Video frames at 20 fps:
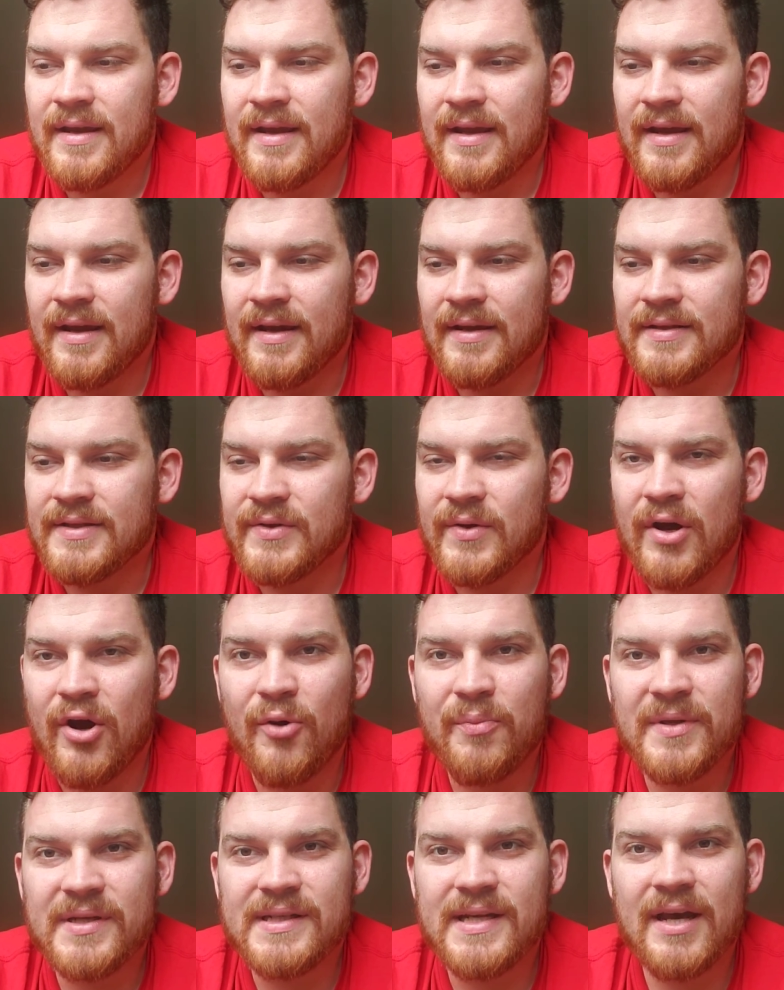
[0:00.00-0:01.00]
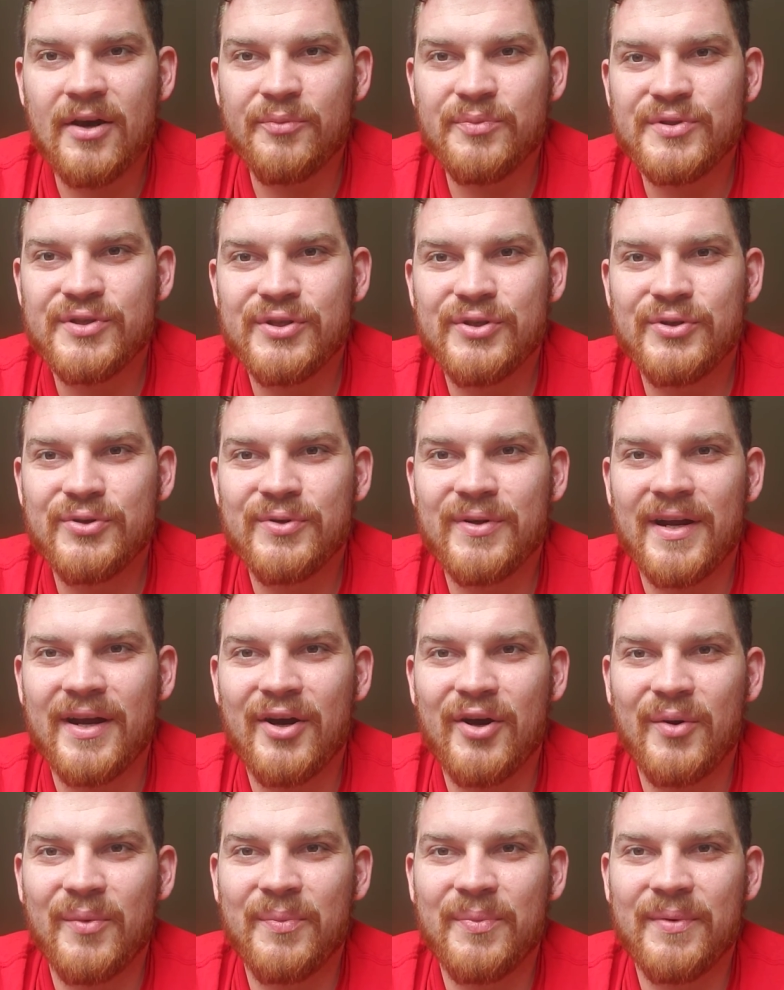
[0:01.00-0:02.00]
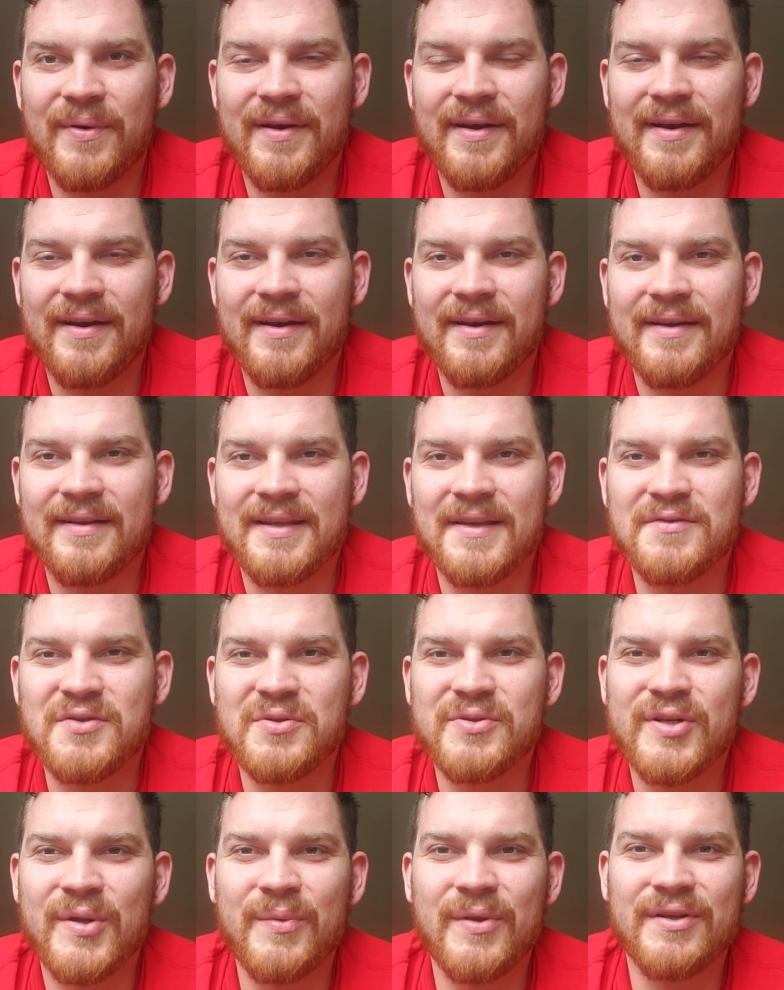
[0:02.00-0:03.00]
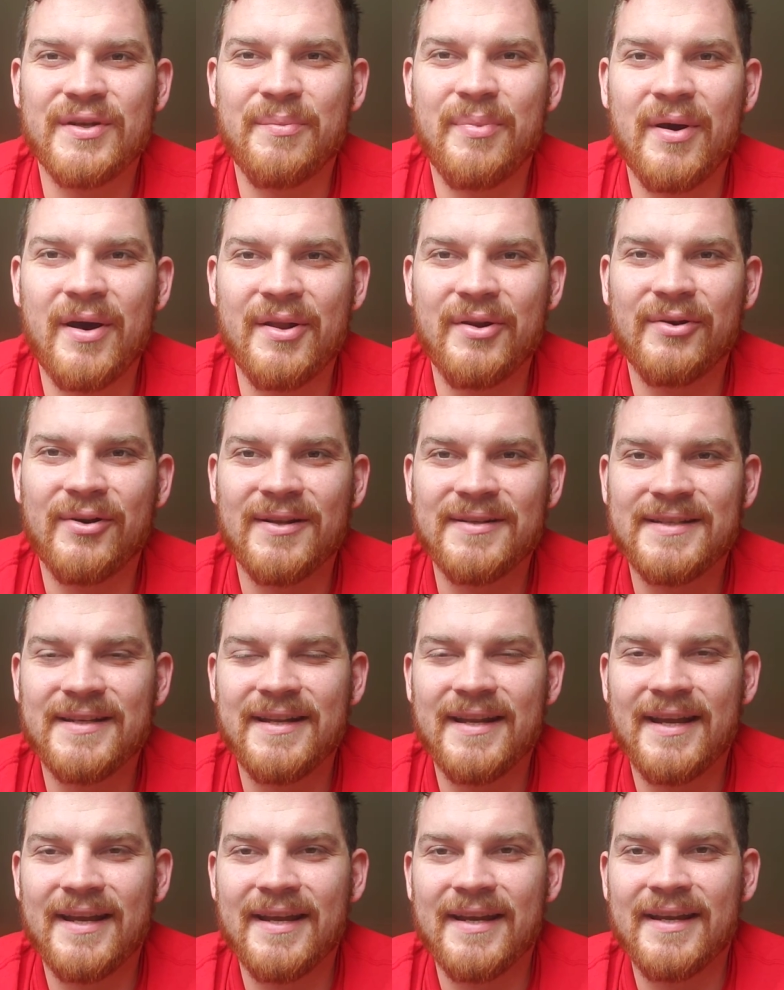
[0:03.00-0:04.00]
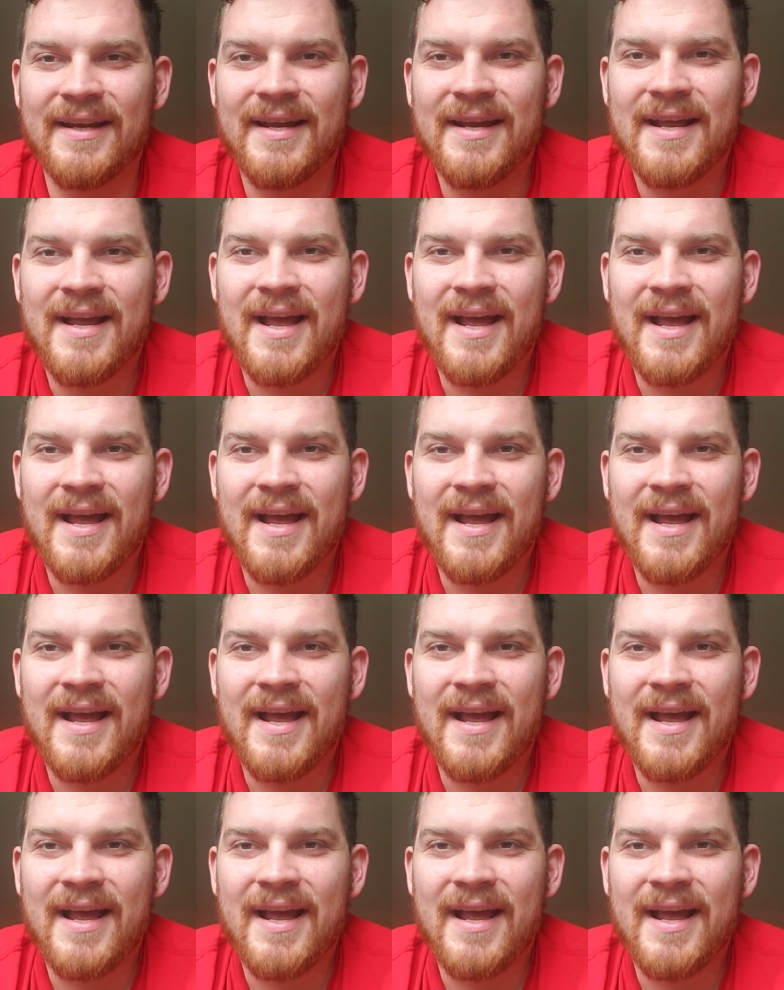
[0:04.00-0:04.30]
And so I hope this helps you. I hope it gives you something to ponder on today.